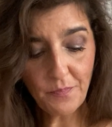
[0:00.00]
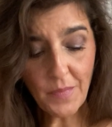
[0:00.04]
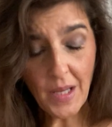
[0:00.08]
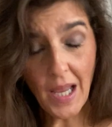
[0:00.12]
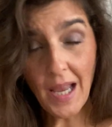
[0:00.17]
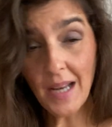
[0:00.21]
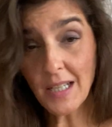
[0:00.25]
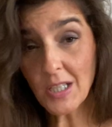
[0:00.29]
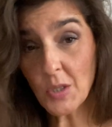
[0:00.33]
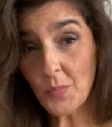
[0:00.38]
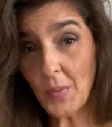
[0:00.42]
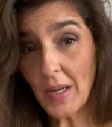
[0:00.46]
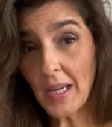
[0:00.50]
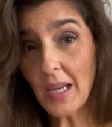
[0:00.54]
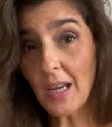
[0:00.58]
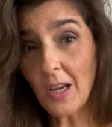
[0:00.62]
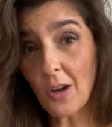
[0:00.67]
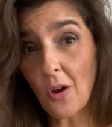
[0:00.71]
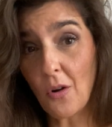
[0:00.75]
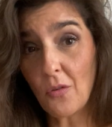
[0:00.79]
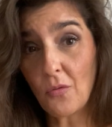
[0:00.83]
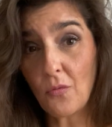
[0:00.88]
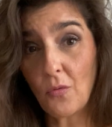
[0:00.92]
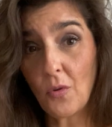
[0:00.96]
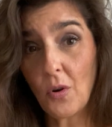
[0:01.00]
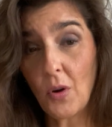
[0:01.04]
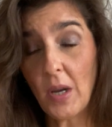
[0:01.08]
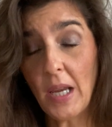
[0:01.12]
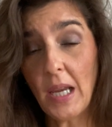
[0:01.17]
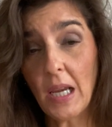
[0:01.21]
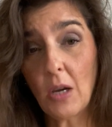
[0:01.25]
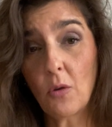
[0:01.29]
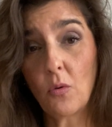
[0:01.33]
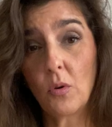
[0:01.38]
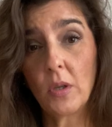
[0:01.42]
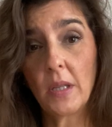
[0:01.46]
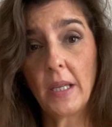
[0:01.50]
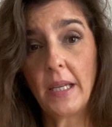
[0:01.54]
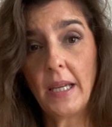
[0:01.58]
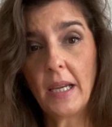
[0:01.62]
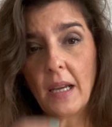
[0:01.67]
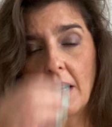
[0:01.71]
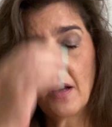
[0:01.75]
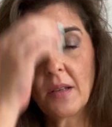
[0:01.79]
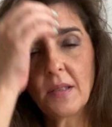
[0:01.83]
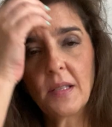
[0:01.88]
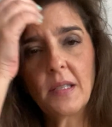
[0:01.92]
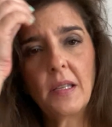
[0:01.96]
And speaking of equally
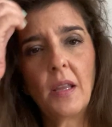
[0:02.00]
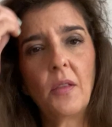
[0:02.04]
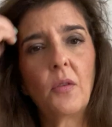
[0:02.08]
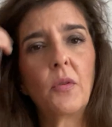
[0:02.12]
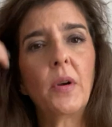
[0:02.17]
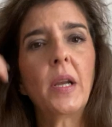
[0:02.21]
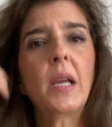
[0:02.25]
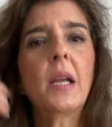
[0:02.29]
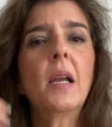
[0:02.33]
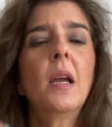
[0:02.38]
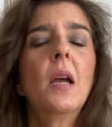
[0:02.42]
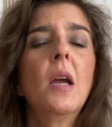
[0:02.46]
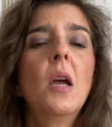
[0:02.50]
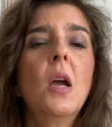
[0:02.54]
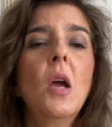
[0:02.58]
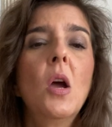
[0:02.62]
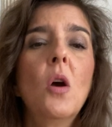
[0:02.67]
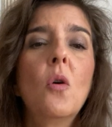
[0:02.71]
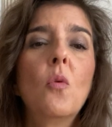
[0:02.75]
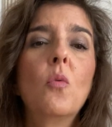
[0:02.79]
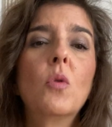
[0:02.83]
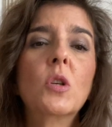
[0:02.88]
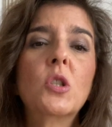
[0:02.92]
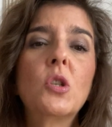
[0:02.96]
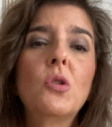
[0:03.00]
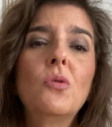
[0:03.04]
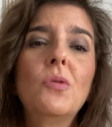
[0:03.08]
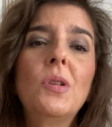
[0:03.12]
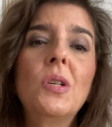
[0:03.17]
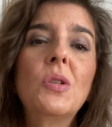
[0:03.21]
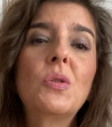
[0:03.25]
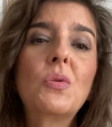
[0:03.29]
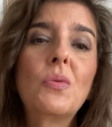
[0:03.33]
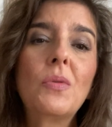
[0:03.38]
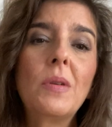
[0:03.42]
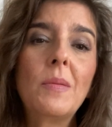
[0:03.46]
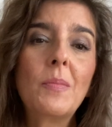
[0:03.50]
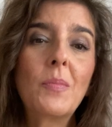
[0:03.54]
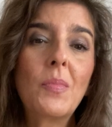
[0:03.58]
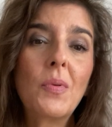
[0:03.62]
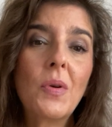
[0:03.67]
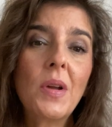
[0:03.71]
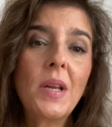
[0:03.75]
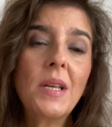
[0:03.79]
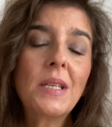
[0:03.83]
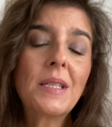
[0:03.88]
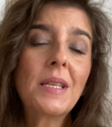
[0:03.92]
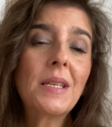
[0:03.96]
considering, what you need to
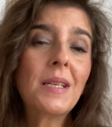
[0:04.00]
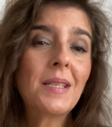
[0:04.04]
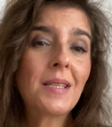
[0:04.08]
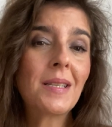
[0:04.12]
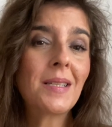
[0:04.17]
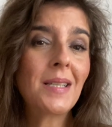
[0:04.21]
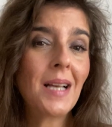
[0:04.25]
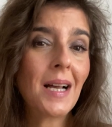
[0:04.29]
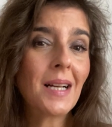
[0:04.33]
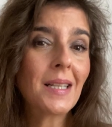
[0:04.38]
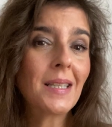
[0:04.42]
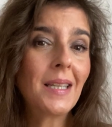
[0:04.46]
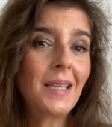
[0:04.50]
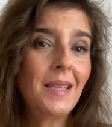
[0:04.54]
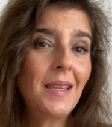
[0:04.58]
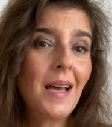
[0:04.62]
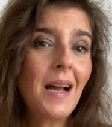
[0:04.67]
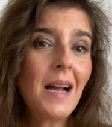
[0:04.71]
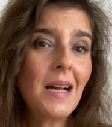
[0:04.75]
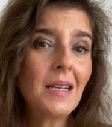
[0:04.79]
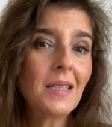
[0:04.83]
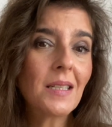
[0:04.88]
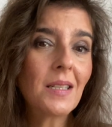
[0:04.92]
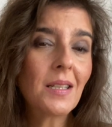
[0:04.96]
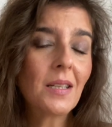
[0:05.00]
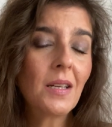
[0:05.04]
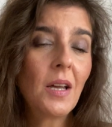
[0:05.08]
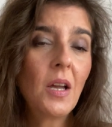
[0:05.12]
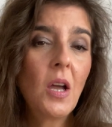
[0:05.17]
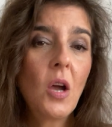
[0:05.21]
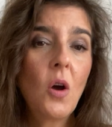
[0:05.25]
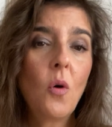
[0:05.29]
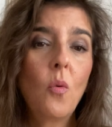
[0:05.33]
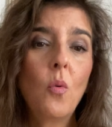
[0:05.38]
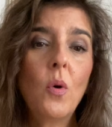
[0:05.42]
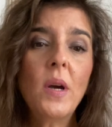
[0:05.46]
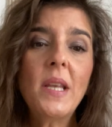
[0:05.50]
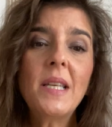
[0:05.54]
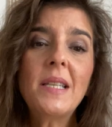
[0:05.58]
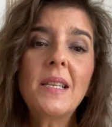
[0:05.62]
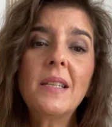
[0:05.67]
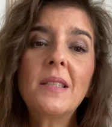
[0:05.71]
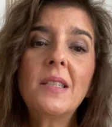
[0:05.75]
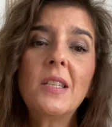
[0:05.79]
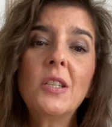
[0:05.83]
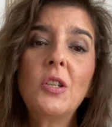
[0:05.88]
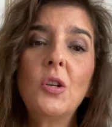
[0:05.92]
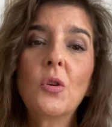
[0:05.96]
embrace is exactly that. What is
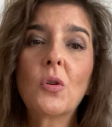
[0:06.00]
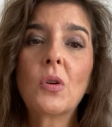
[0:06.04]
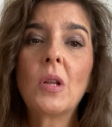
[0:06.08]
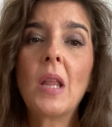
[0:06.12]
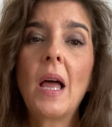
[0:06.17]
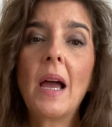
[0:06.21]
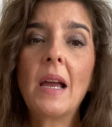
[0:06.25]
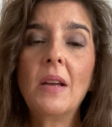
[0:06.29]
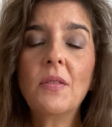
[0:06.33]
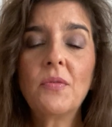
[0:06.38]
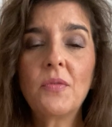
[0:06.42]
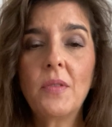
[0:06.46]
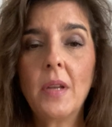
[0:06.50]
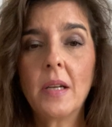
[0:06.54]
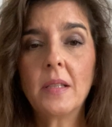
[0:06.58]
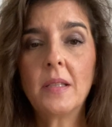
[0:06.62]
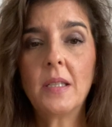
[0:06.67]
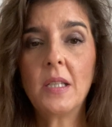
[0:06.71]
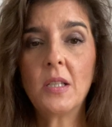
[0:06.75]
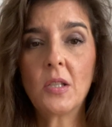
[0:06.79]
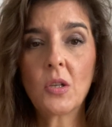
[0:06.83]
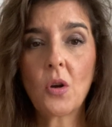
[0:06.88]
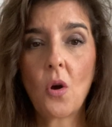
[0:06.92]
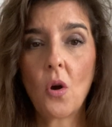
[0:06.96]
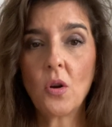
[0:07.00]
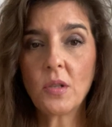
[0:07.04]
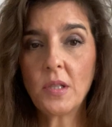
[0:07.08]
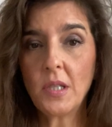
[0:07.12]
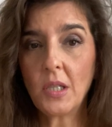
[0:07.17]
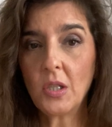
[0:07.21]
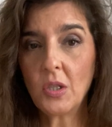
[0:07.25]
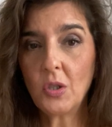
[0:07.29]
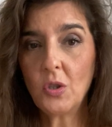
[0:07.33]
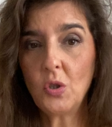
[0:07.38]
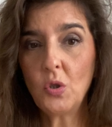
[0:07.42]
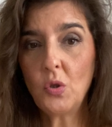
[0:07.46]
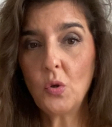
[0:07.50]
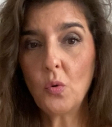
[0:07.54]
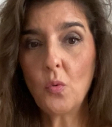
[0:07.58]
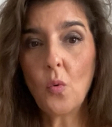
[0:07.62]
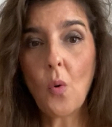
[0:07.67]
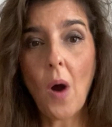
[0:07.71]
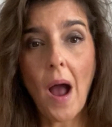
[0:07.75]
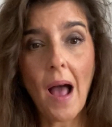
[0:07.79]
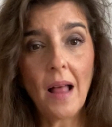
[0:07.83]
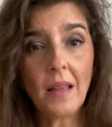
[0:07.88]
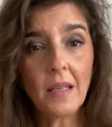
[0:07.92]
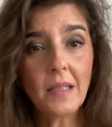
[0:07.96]
it in your life that is causing
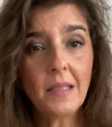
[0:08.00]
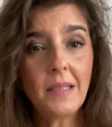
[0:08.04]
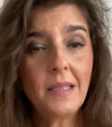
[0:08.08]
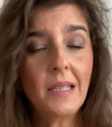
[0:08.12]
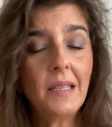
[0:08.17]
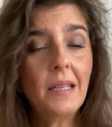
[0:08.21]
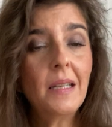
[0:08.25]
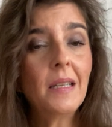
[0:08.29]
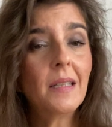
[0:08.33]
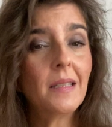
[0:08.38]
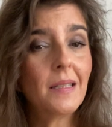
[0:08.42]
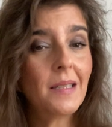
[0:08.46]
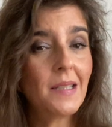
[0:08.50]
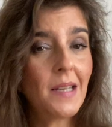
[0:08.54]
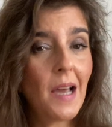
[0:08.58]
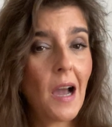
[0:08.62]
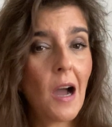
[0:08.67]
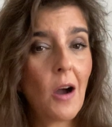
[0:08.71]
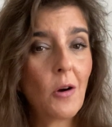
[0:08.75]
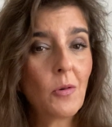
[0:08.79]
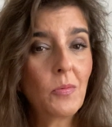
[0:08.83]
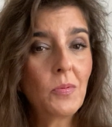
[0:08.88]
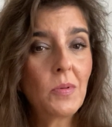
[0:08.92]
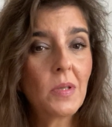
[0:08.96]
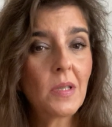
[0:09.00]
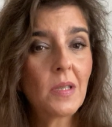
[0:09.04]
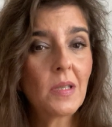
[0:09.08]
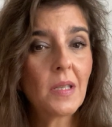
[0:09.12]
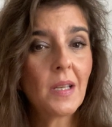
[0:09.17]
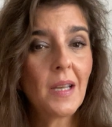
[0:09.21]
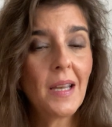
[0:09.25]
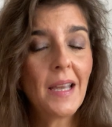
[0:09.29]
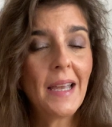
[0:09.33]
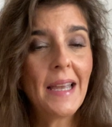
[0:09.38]
duality and doubts?